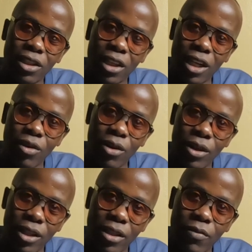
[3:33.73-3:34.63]
check out our
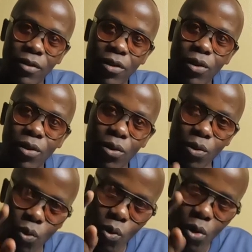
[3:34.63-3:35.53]
next video.
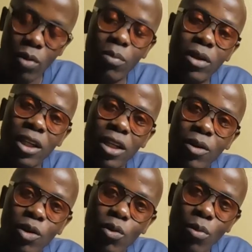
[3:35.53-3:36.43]
We will
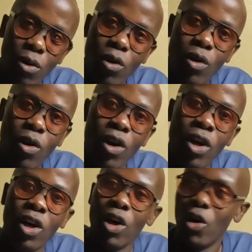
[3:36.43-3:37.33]
bring you more
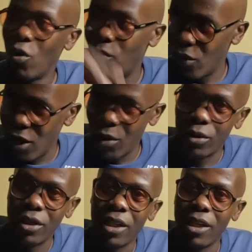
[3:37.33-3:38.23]
of
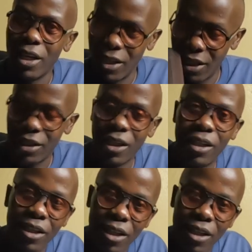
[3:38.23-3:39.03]
outside and inside.